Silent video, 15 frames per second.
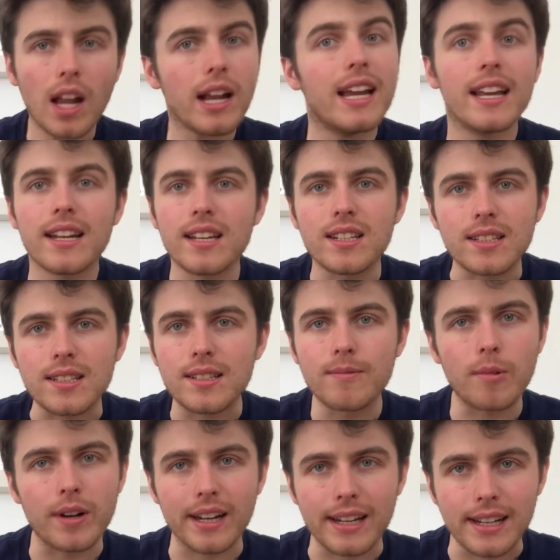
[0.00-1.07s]
It is
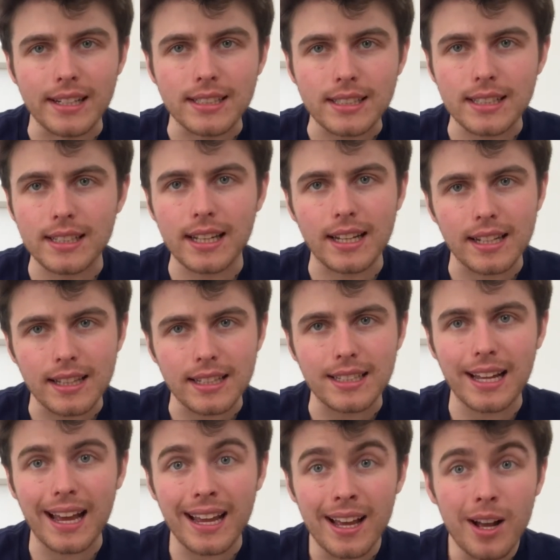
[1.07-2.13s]
what it is at the end of the
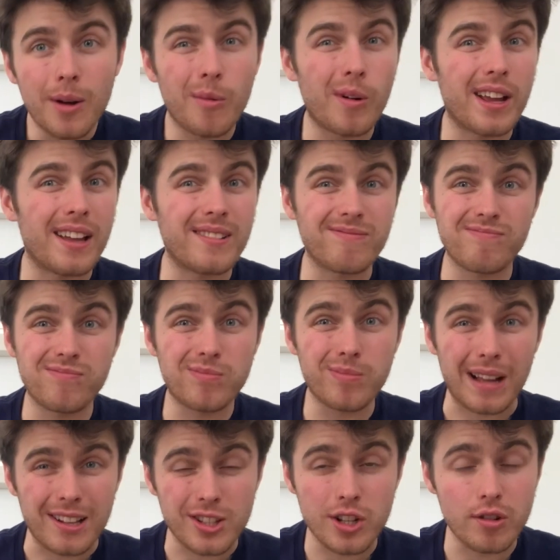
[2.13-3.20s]
day. We're
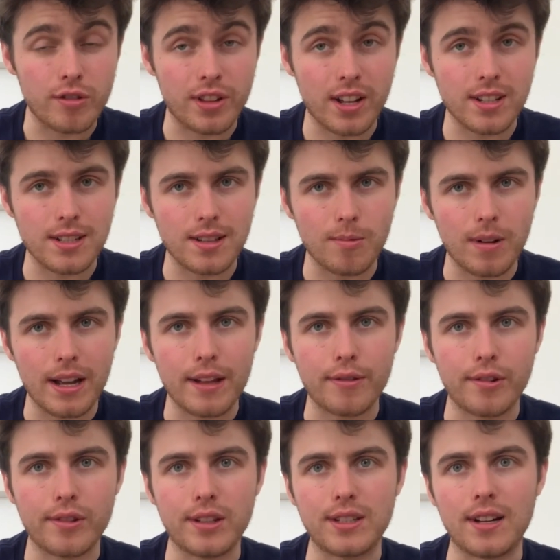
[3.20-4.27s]
about two thirds of the way
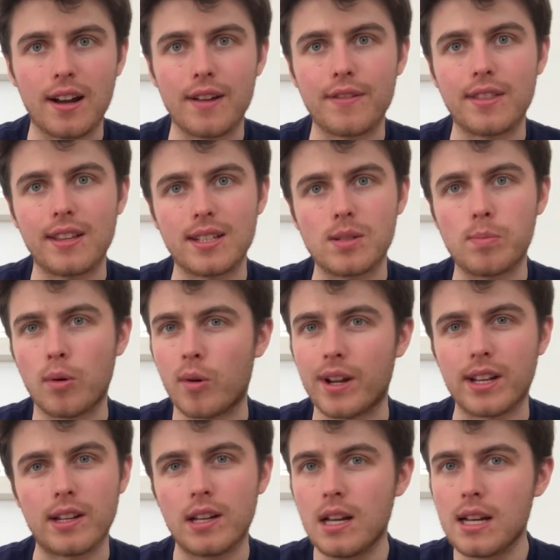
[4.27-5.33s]
through the dive at this
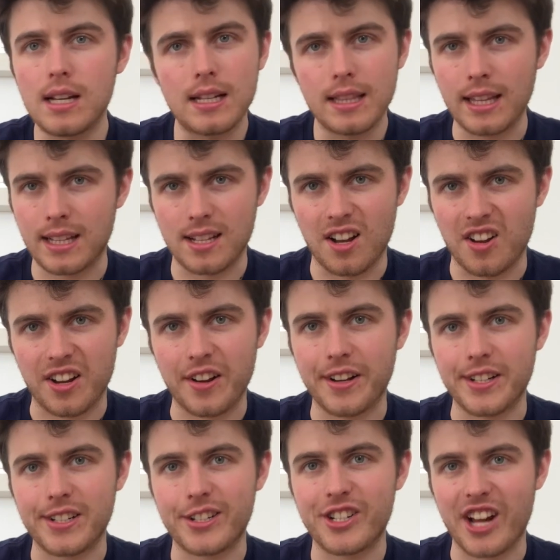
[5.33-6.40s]
point. Things aren't
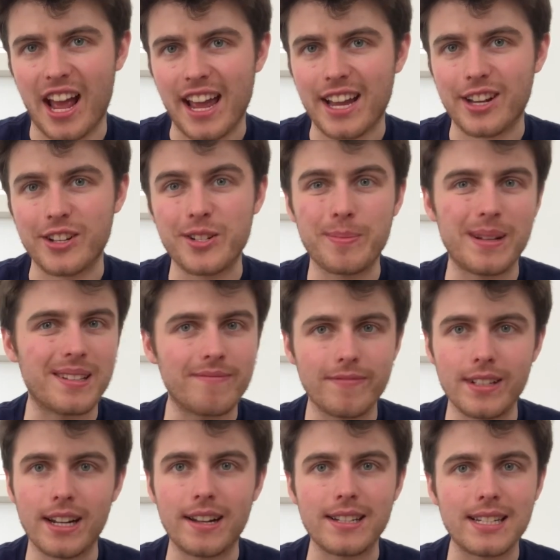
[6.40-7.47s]
going to change, but
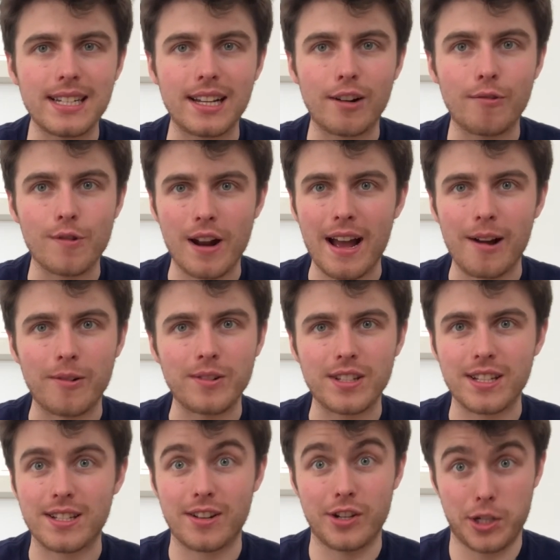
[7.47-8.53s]
you know, stick around.
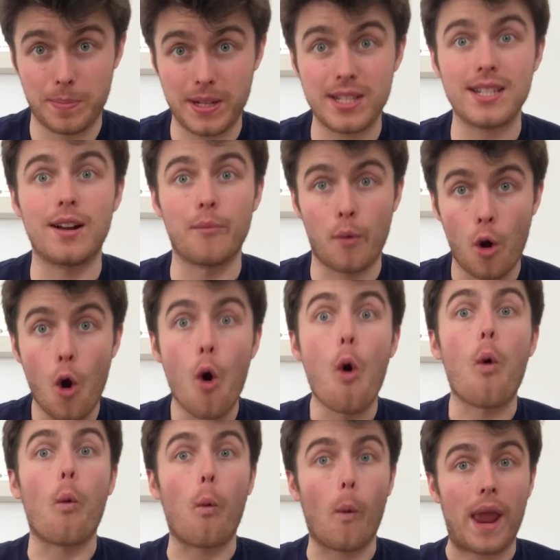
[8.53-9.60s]
There's going to be some
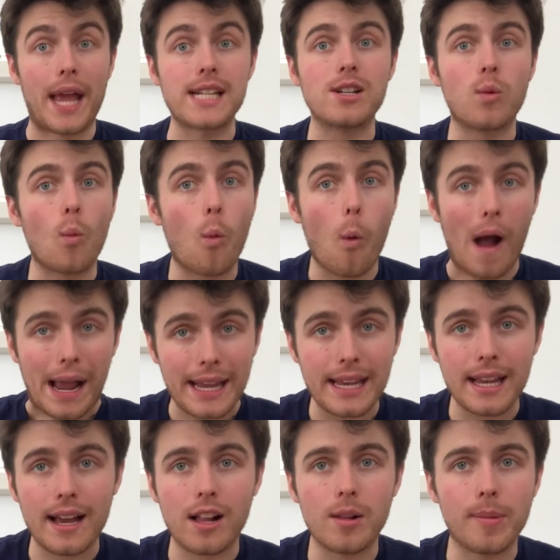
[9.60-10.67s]
weird and
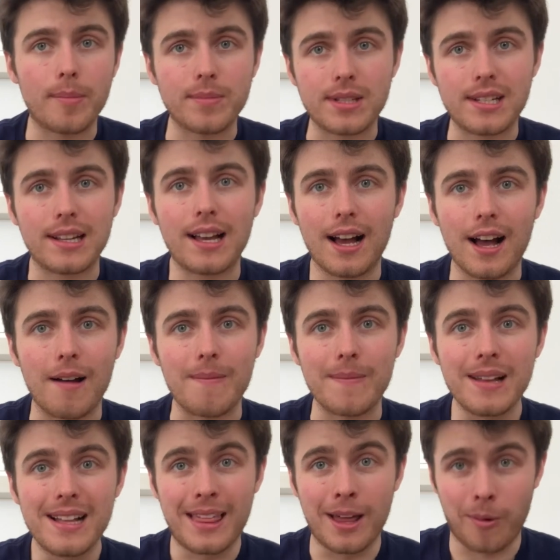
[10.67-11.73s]
wacky albums to
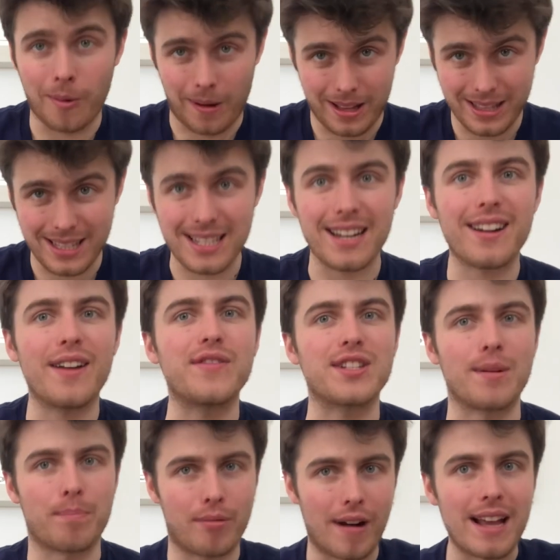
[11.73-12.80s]
come, ones that I've
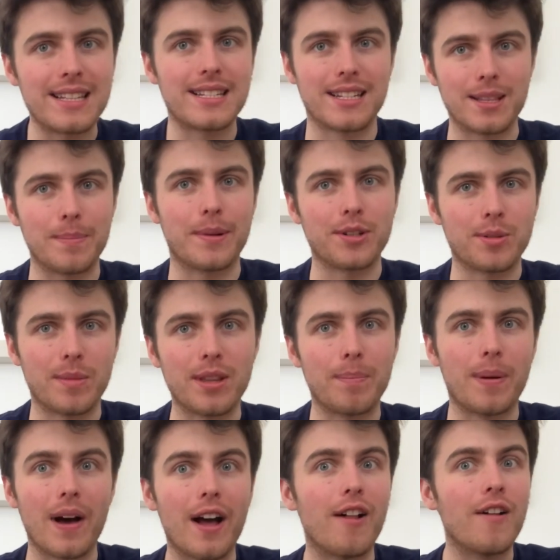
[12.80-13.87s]
suppressed at the bottom of the
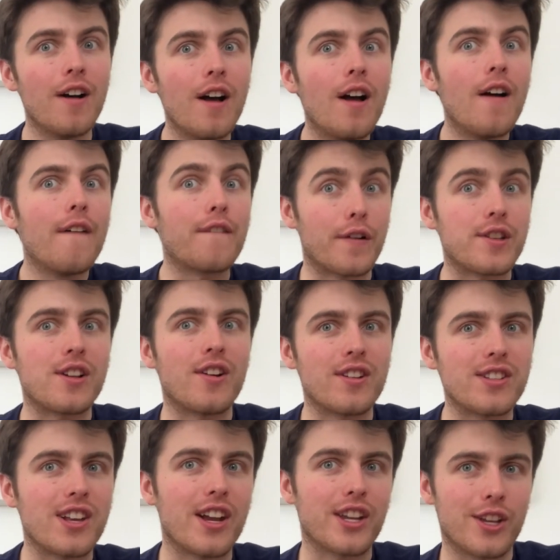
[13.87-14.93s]
pile for as long
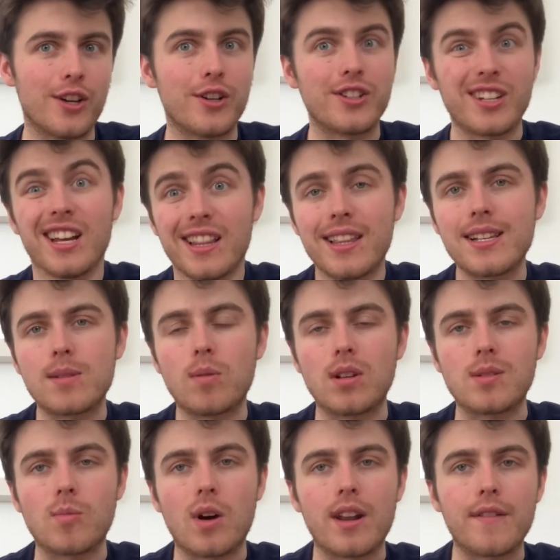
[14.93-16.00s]
as I could. This
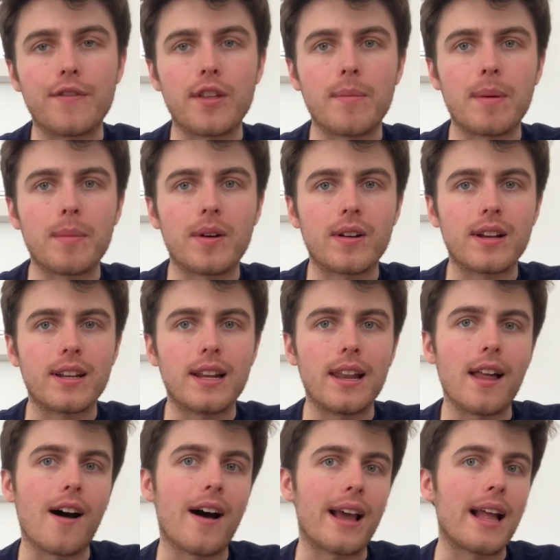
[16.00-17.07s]
was one of them, I'm not going to
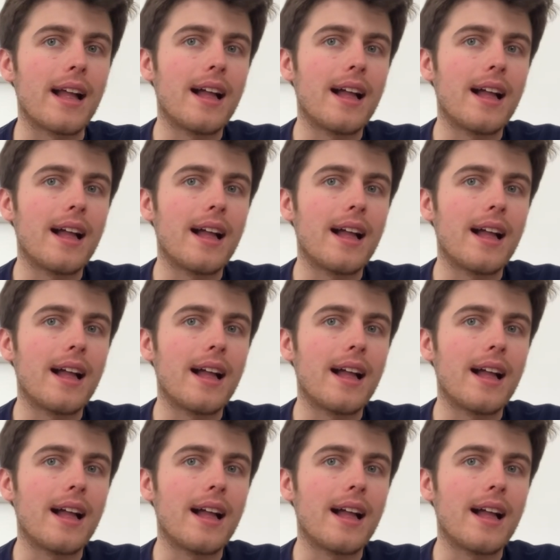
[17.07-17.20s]
lie.